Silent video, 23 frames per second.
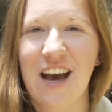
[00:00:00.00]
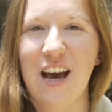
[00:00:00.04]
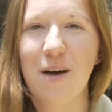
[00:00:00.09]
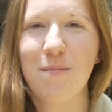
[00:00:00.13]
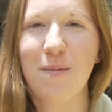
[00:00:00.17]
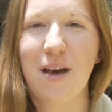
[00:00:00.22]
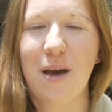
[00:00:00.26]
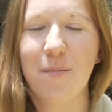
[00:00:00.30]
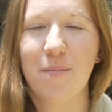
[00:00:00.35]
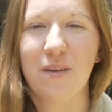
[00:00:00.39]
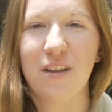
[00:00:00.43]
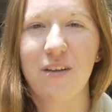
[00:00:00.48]
I'm
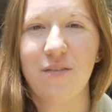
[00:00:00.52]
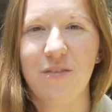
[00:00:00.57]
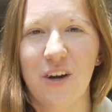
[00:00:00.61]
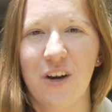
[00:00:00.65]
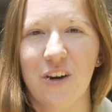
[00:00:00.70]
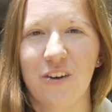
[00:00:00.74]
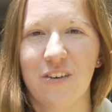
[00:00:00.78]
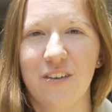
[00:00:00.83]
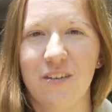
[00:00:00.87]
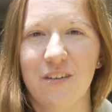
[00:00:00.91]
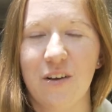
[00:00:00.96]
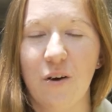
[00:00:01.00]
Emily
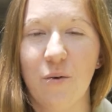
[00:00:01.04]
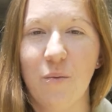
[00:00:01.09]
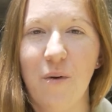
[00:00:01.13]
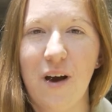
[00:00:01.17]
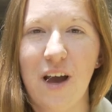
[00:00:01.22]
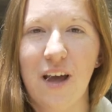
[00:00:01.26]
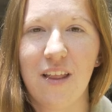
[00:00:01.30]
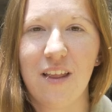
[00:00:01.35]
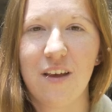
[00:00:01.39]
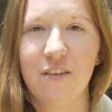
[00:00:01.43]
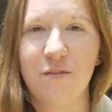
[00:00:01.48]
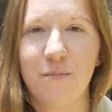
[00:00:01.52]
Farrell, a
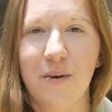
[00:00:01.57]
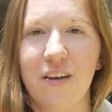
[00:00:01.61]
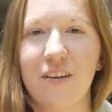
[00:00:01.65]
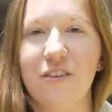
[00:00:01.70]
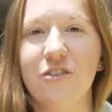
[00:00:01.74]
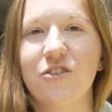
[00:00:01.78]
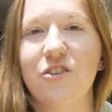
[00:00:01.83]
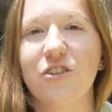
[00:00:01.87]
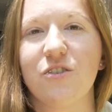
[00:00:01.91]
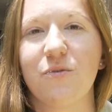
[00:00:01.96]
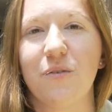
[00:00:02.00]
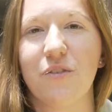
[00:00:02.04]
wildlife
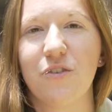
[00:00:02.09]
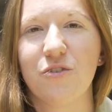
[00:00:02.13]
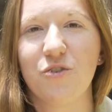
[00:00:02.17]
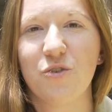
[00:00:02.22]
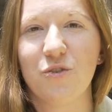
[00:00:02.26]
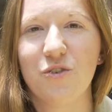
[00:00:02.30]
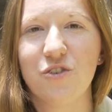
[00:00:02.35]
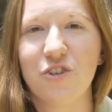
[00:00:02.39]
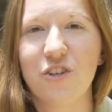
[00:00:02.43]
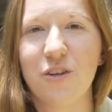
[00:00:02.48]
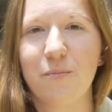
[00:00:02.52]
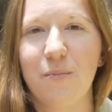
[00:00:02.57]
biologist with the
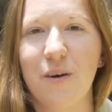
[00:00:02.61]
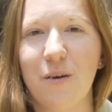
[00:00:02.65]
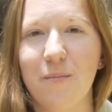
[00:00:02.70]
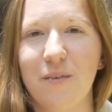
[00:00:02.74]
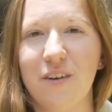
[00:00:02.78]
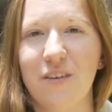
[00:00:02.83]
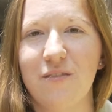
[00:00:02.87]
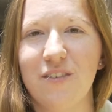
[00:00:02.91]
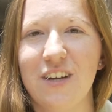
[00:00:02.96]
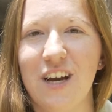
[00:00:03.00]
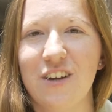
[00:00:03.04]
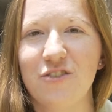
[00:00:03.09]
Georgia Department
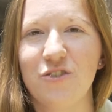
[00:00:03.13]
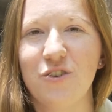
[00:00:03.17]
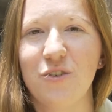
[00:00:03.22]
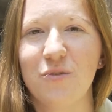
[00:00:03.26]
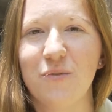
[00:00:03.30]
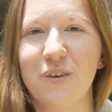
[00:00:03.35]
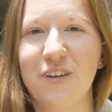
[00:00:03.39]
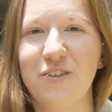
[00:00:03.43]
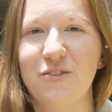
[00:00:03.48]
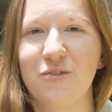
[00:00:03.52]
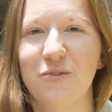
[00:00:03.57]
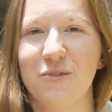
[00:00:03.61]
of Natural
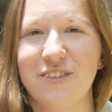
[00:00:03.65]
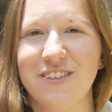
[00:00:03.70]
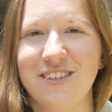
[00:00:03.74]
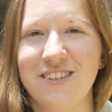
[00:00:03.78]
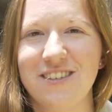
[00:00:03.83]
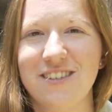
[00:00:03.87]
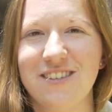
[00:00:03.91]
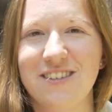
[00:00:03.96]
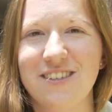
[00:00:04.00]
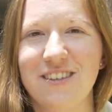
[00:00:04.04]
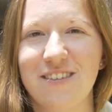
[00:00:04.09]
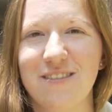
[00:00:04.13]

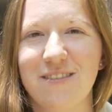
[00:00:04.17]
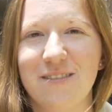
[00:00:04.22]
Resources.